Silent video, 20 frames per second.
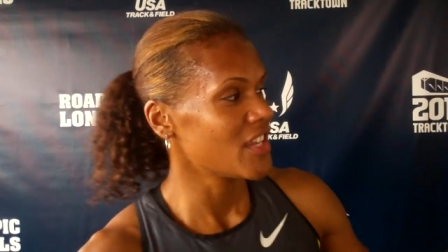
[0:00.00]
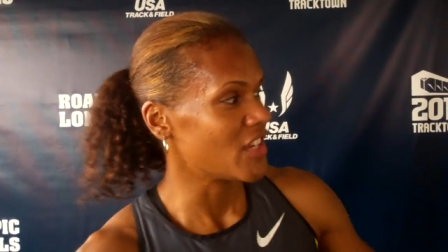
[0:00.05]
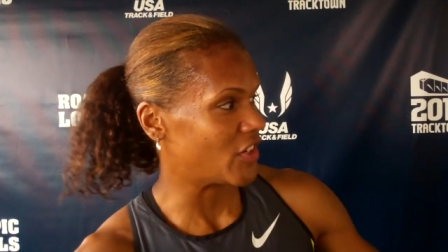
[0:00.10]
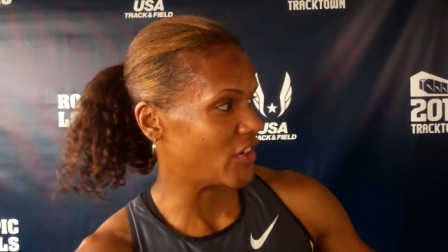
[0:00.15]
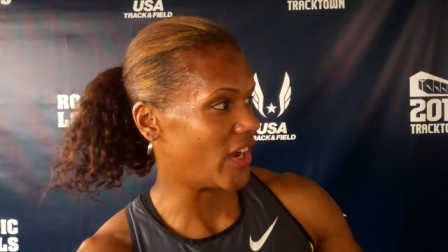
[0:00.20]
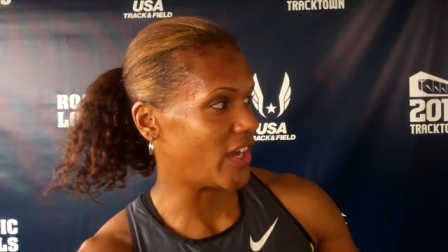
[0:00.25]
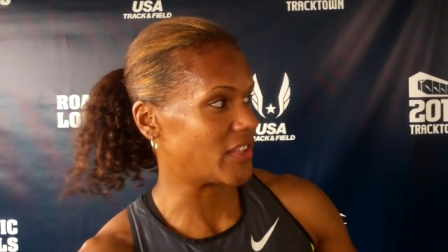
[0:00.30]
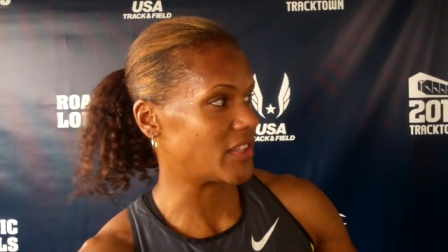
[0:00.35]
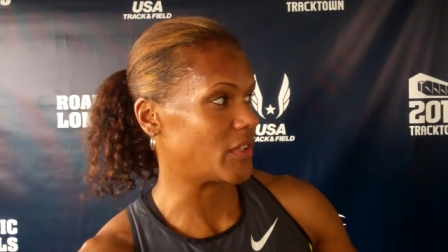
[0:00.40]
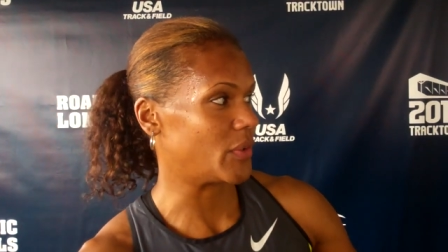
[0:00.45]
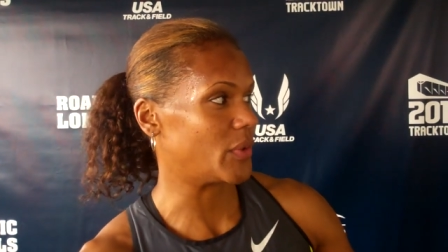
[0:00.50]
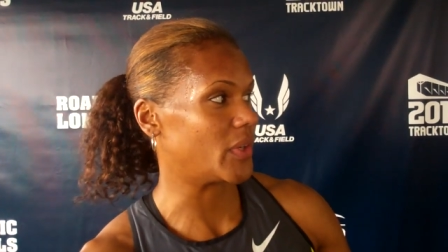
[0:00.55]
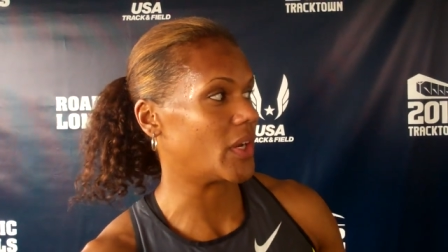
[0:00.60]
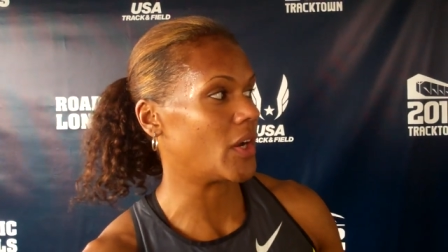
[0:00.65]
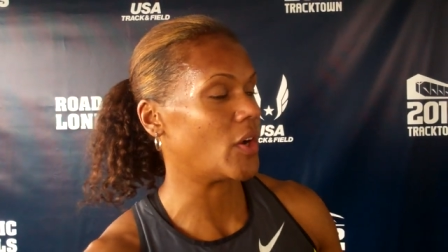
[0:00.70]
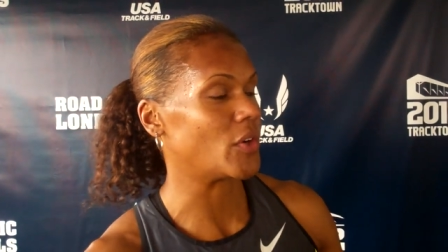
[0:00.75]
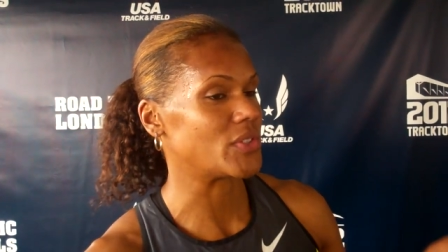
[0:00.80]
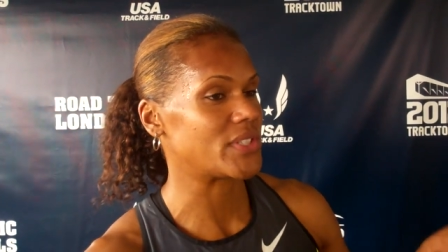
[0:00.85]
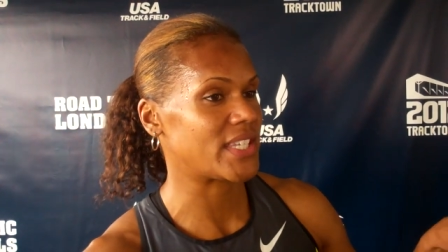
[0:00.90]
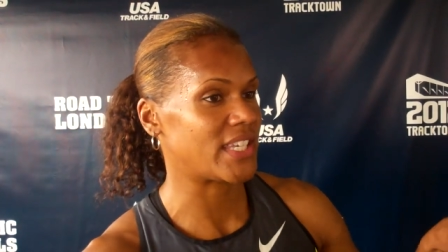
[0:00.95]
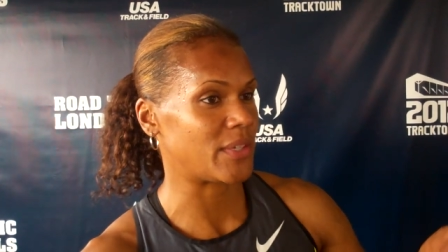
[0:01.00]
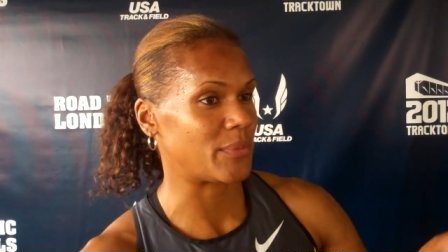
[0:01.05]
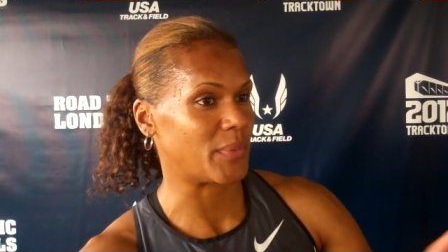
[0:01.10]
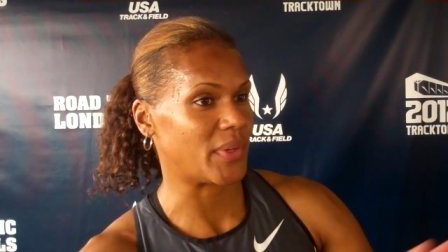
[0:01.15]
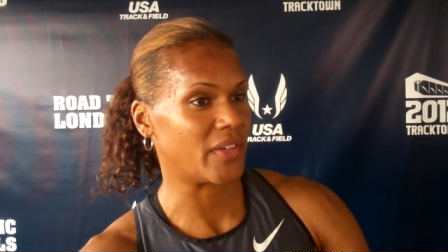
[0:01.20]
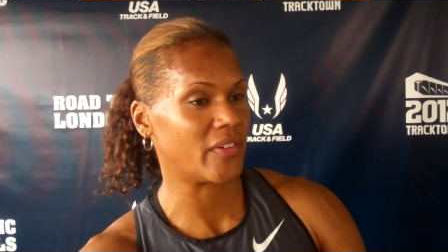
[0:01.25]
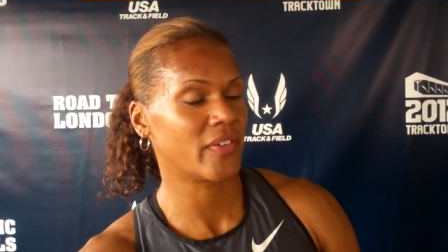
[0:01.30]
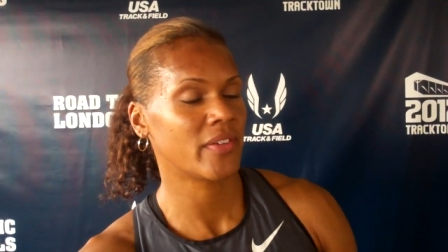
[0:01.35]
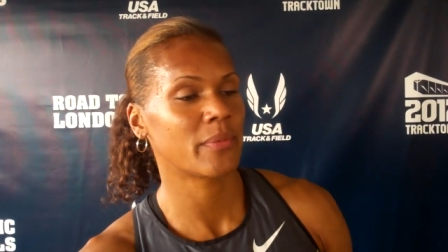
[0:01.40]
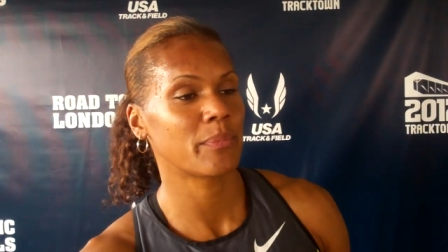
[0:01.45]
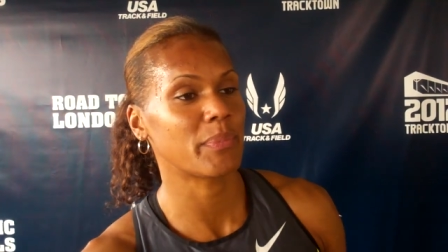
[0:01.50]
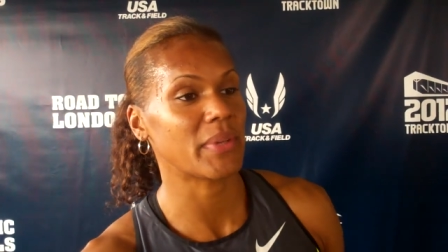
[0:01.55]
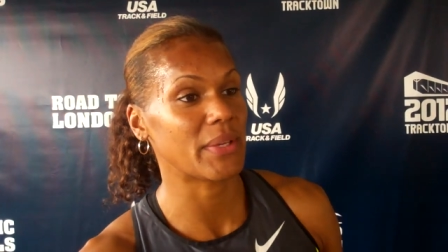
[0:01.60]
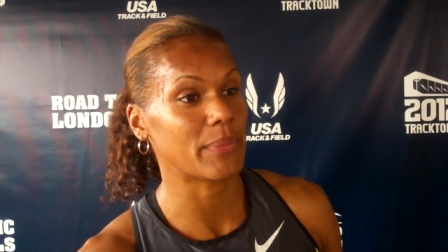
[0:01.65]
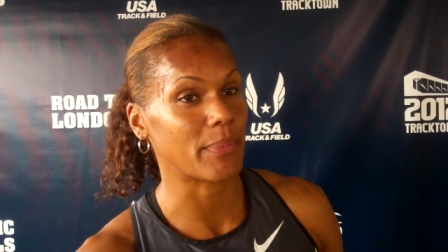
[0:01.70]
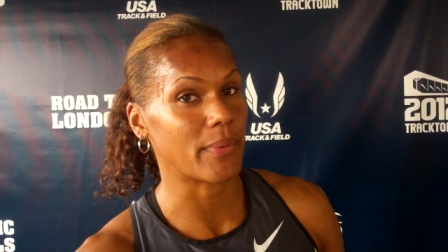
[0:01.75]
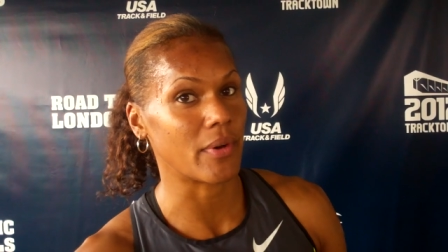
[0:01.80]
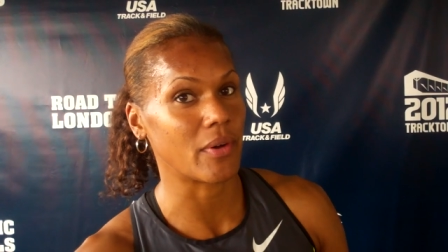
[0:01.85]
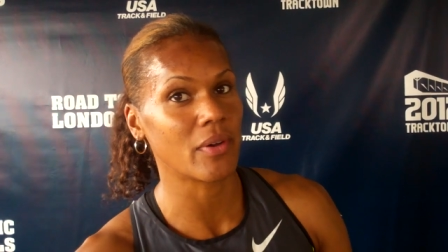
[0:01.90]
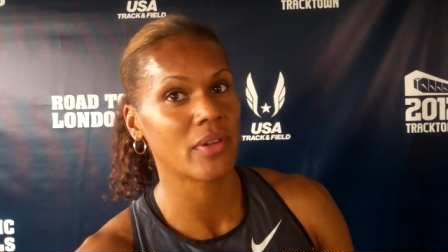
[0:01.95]
you're out there with a whole team of
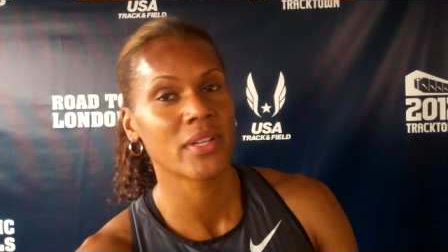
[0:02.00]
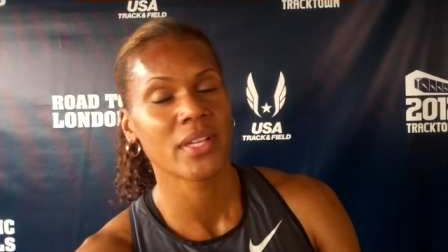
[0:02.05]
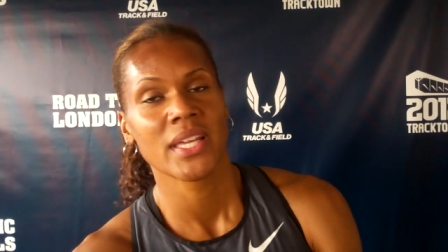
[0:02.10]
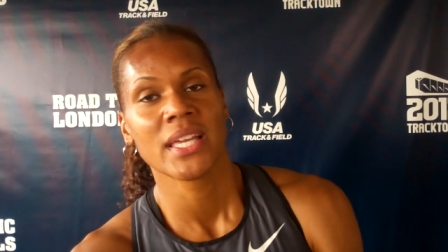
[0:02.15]
people.